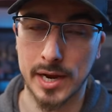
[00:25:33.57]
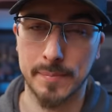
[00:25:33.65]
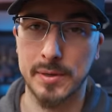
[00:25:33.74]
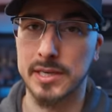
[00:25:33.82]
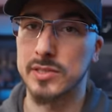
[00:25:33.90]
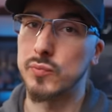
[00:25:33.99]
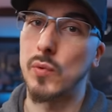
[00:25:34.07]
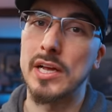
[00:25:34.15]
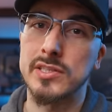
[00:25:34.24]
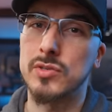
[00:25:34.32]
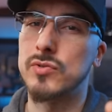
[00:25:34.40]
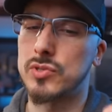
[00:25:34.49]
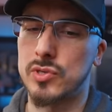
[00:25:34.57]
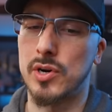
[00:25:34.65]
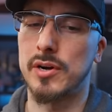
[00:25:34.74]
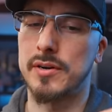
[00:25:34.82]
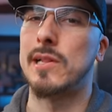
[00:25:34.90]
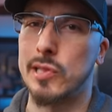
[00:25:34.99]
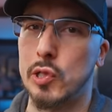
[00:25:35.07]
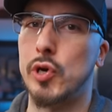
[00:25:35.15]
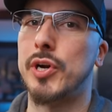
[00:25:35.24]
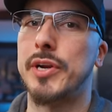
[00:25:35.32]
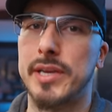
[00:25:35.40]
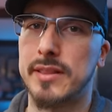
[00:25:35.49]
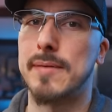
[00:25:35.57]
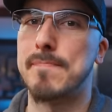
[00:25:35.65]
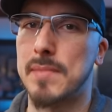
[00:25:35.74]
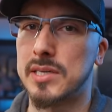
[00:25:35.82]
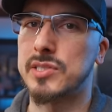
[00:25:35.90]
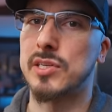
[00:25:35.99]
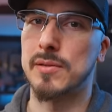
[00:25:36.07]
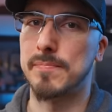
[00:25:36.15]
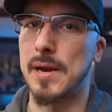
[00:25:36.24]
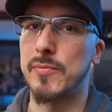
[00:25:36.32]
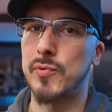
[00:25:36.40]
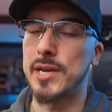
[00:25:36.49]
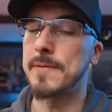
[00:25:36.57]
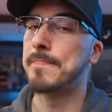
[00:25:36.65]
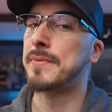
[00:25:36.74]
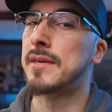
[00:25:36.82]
Because once you start learning the muscle memory,